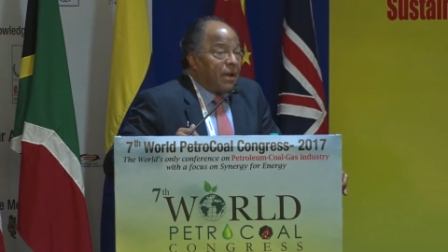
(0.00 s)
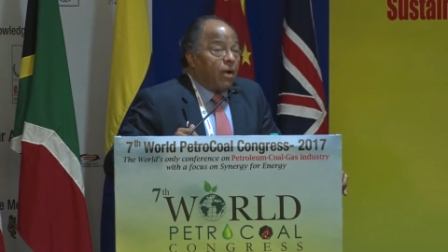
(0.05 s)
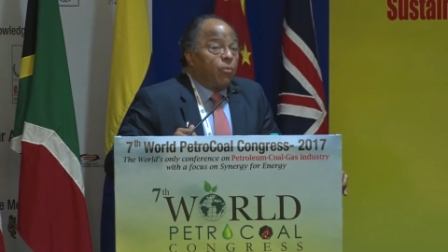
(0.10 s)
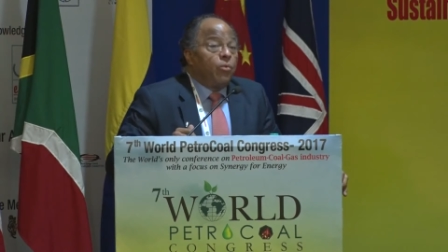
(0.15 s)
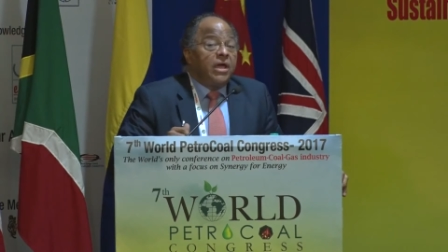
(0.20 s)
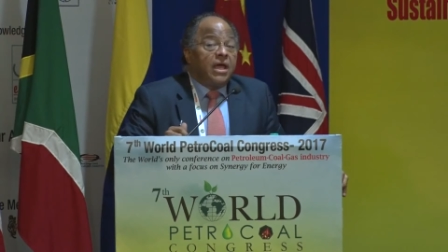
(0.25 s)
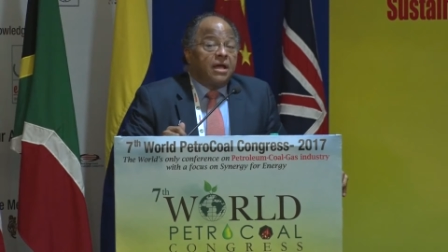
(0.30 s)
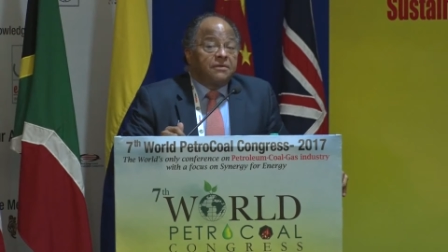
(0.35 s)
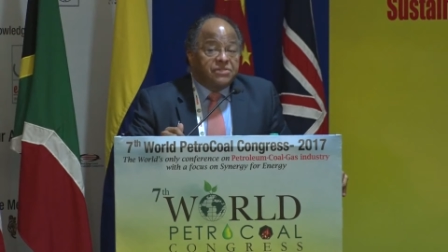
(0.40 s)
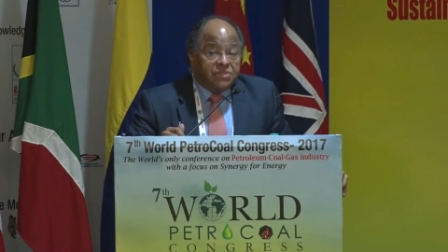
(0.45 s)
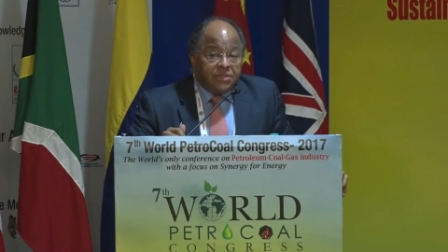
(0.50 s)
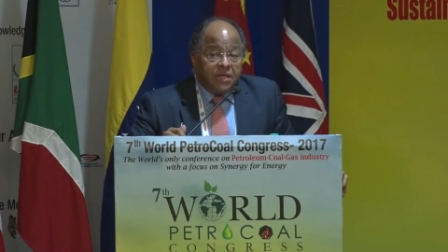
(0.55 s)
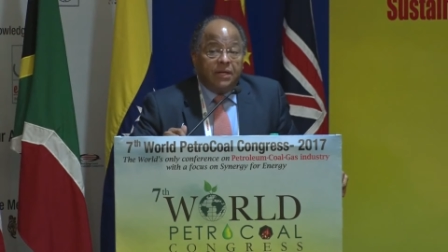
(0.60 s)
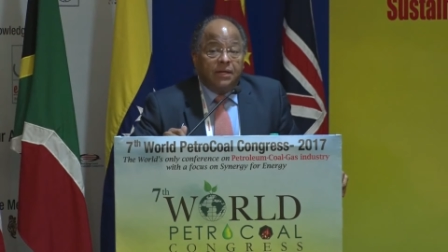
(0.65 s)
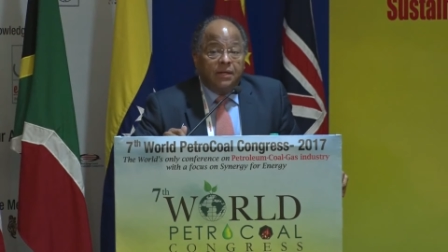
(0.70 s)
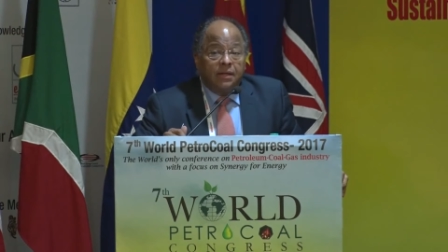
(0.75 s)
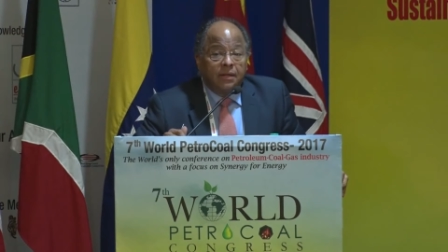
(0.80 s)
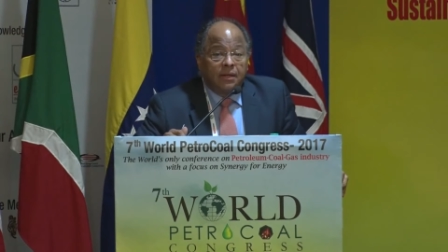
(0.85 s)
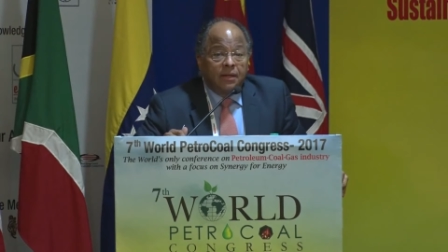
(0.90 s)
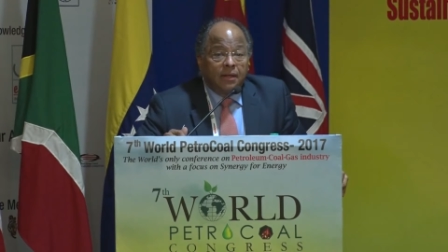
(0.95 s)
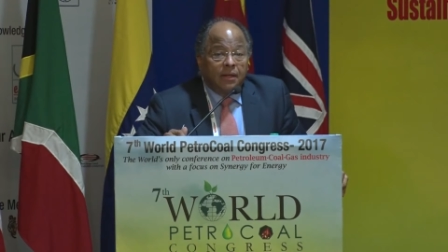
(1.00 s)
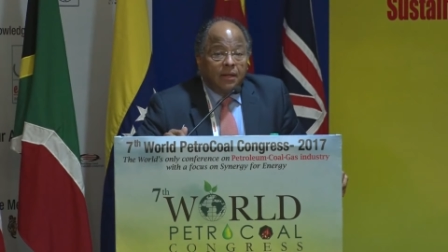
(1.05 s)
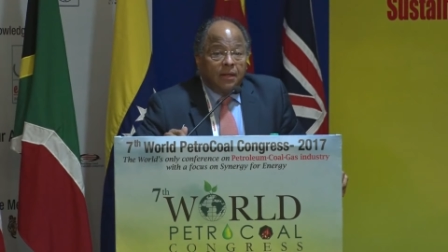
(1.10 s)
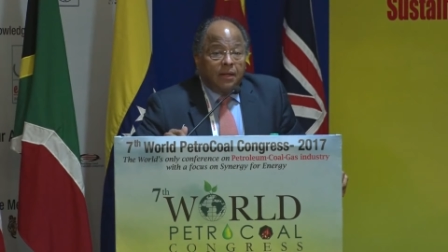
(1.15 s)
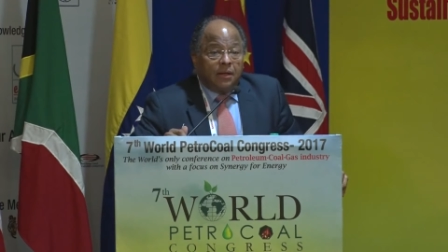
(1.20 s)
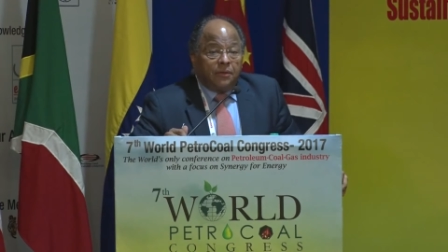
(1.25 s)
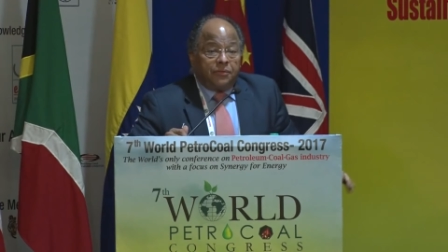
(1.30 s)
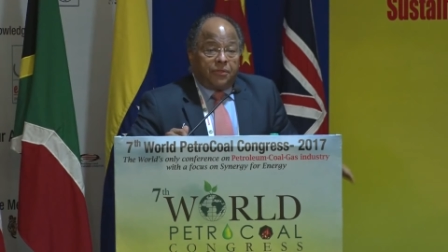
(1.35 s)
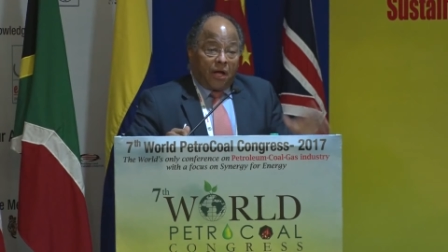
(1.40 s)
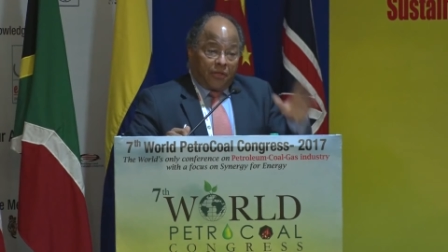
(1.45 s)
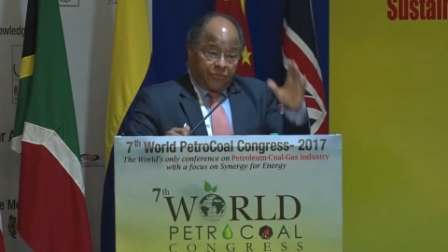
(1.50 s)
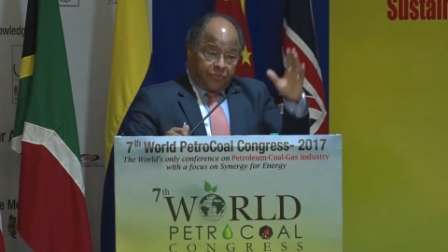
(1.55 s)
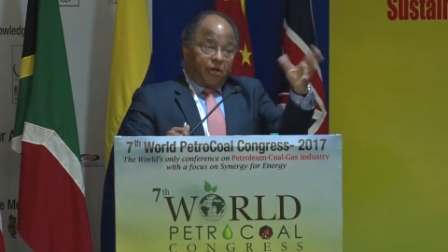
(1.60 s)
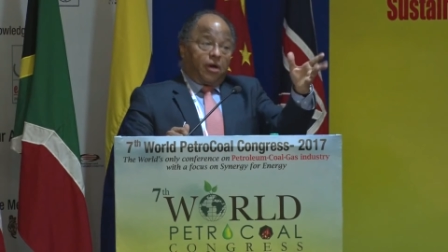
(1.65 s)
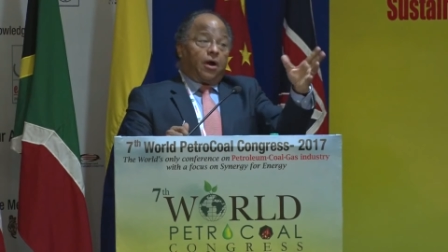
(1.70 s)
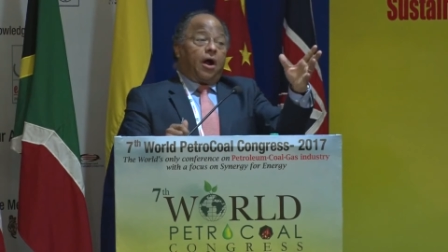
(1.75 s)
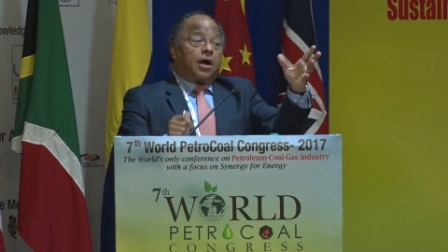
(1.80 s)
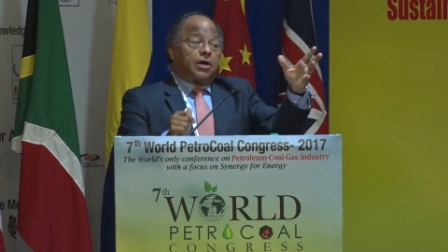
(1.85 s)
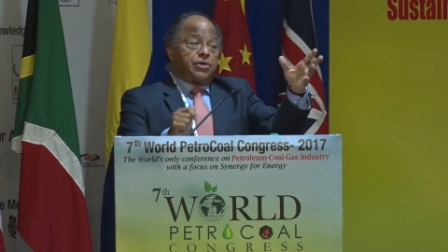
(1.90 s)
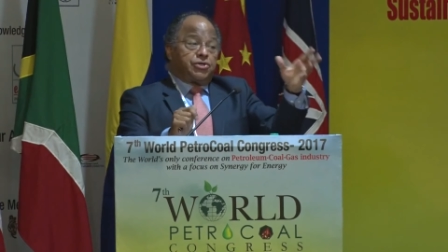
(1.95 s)
But we have seen that
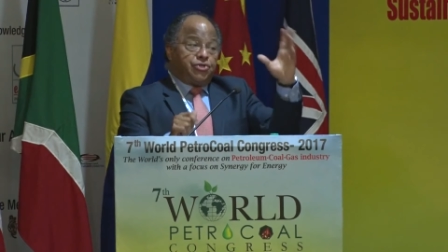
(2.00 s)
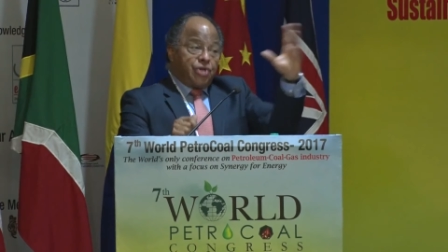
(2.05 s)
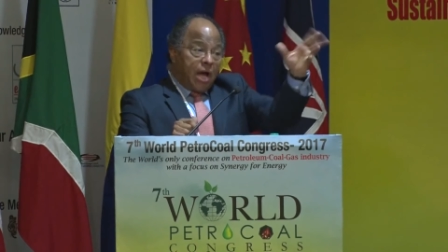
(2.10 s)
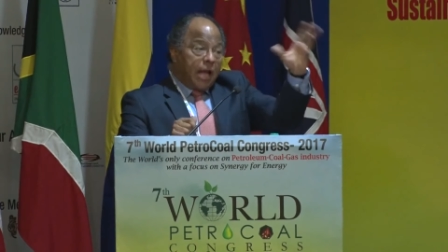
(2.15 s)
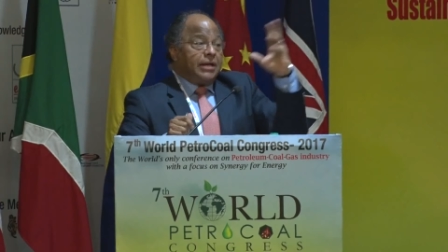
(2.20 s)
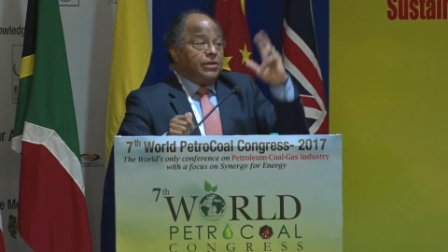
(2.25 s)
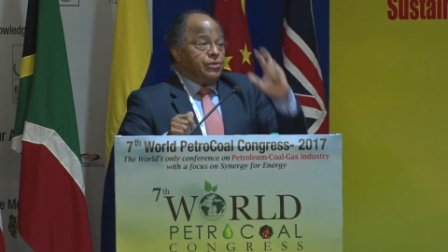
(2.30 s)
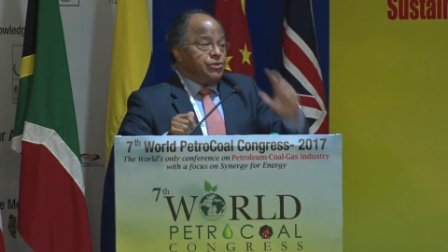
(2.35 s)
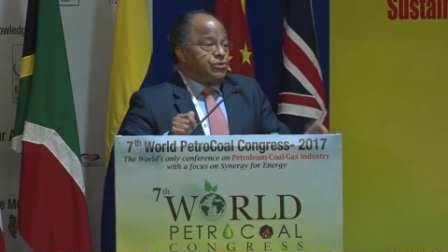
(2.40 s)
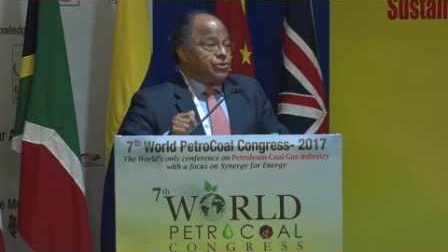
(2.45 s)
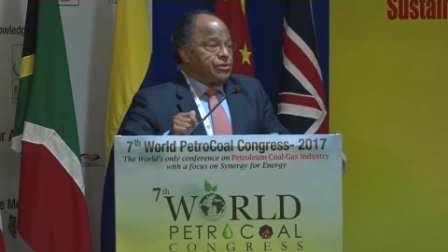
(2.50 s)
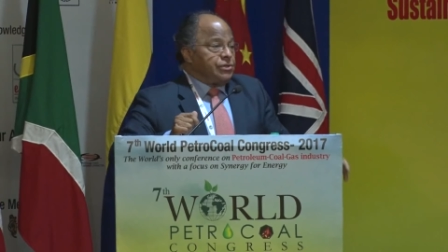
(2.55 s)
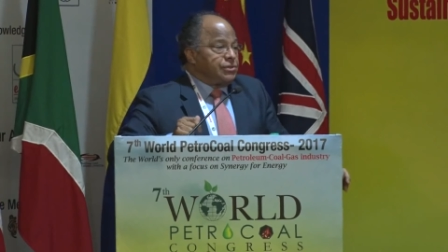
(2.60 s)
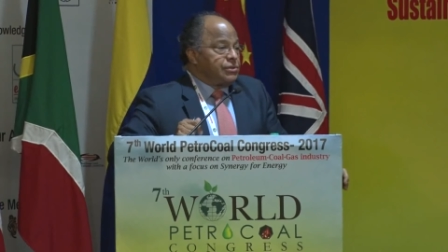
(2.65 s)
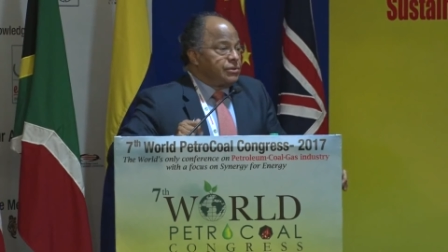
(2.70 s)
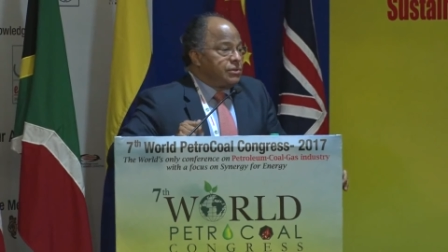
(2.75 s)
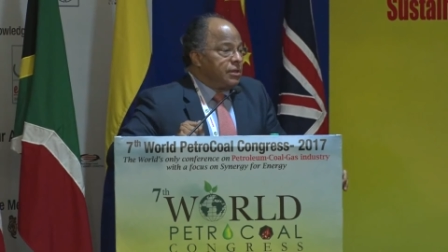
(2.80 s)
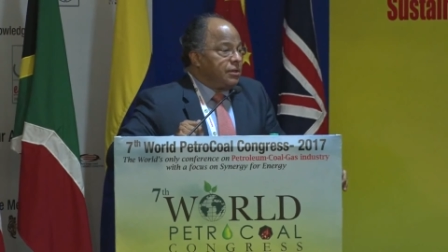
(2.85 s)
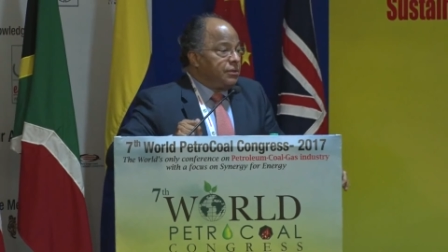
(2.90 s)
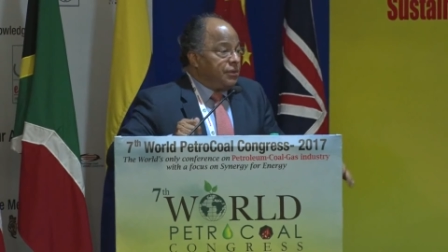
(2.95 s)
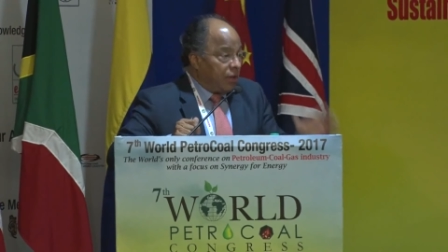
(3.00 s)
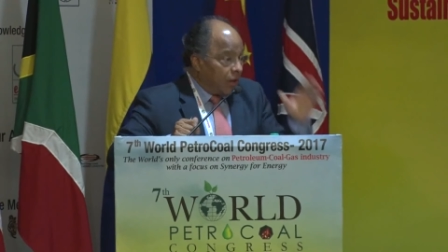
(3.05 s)
there are challenges.